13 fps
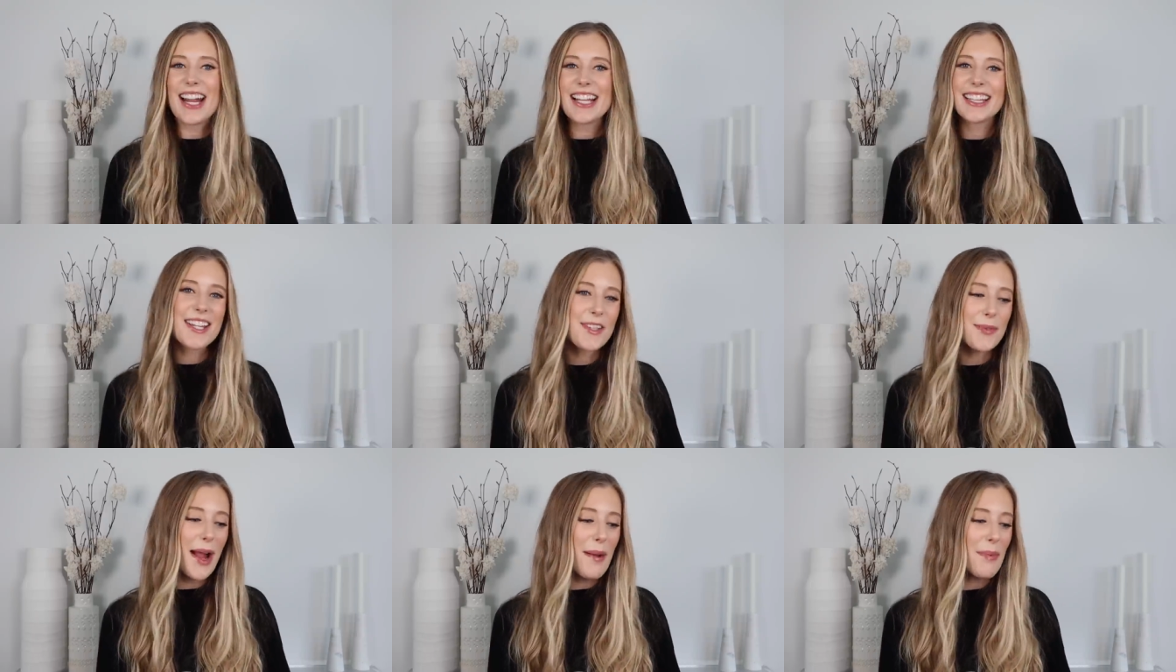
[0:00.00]
right,
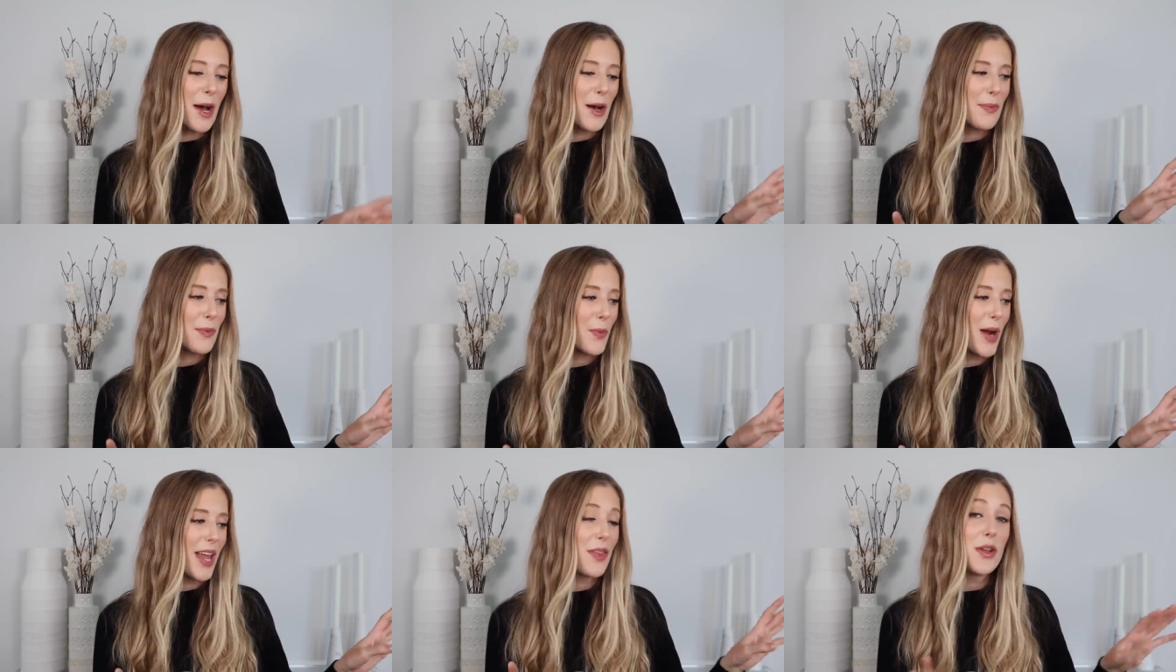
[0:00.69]
let's wrap up
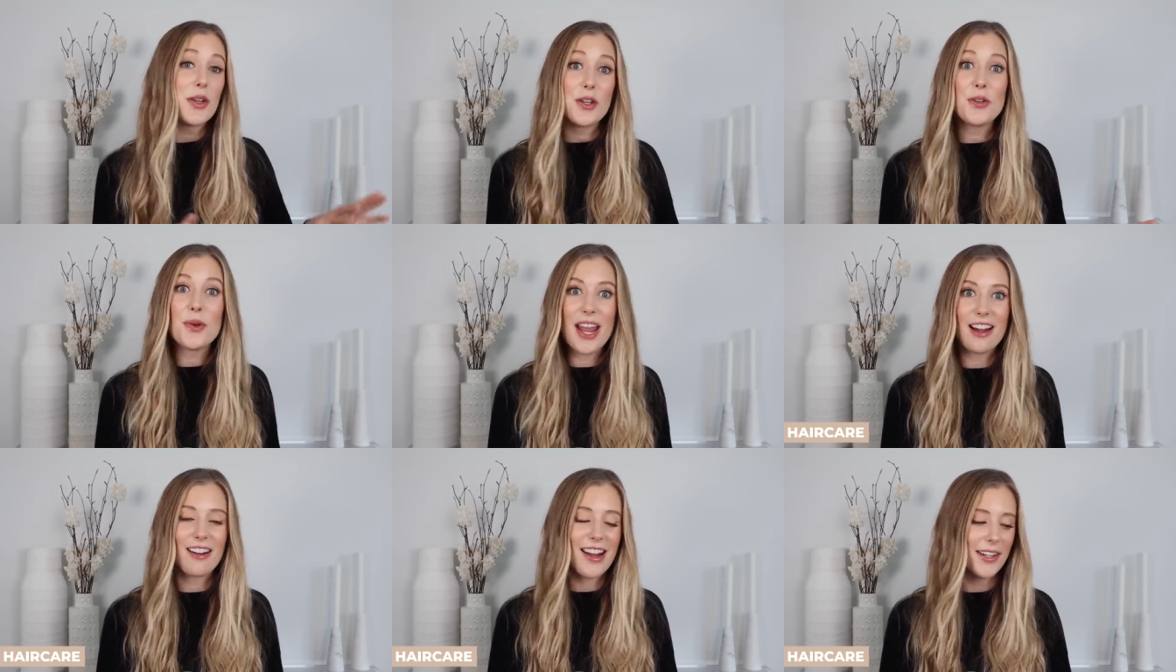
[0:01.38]
with new
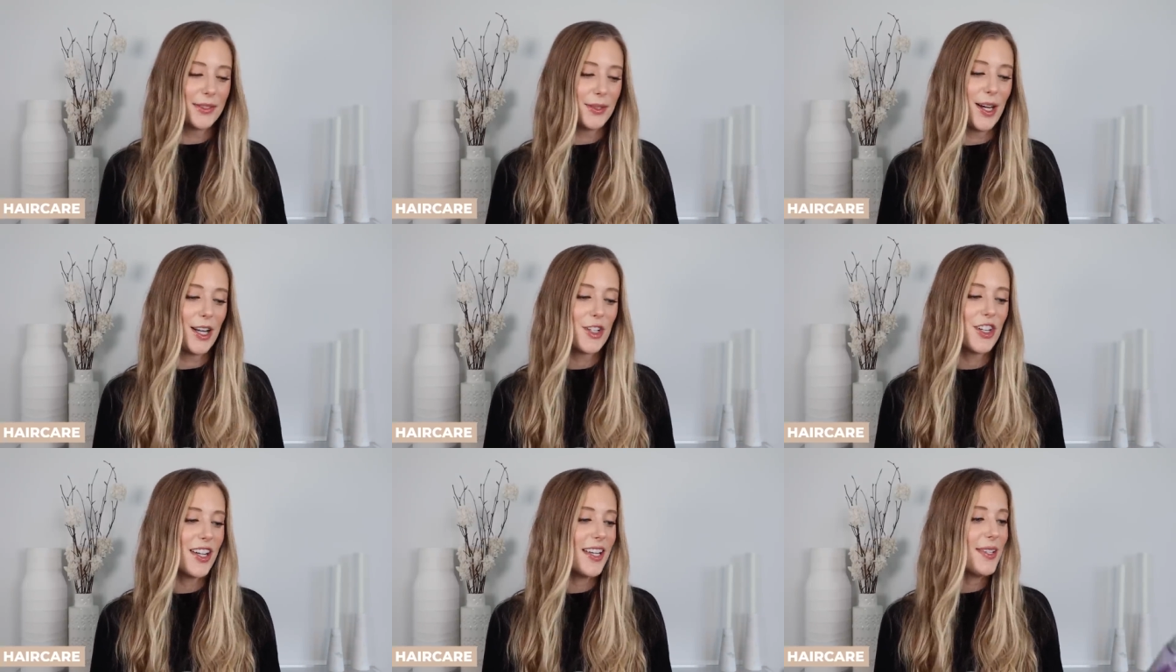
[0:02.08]
hair care
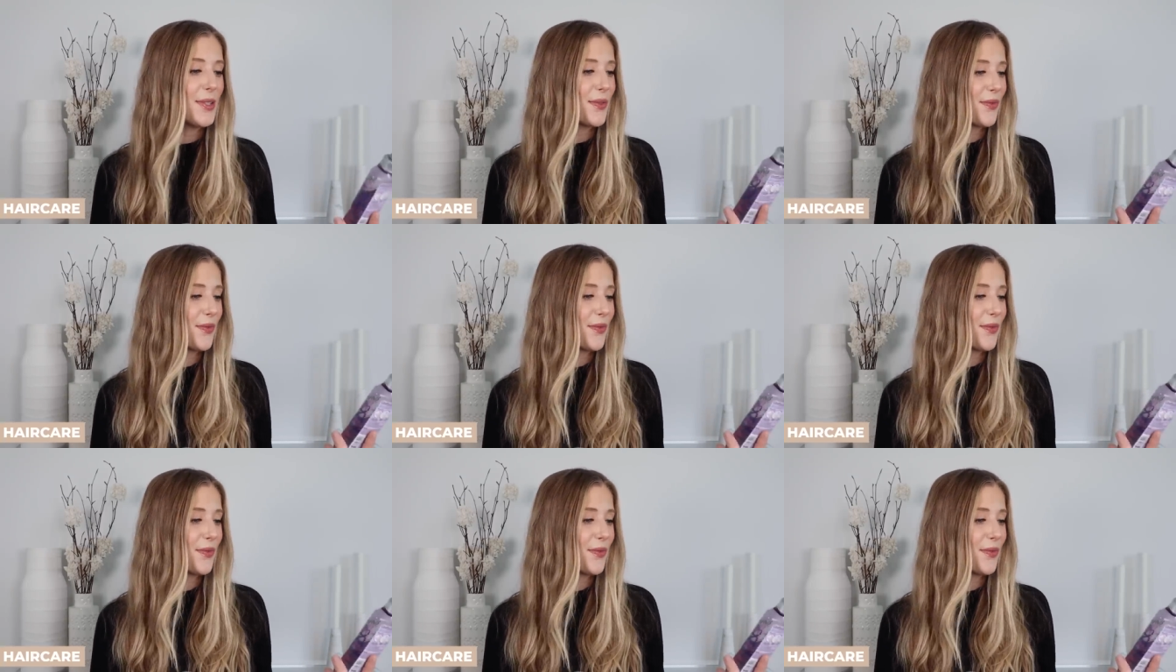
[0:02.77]
launches.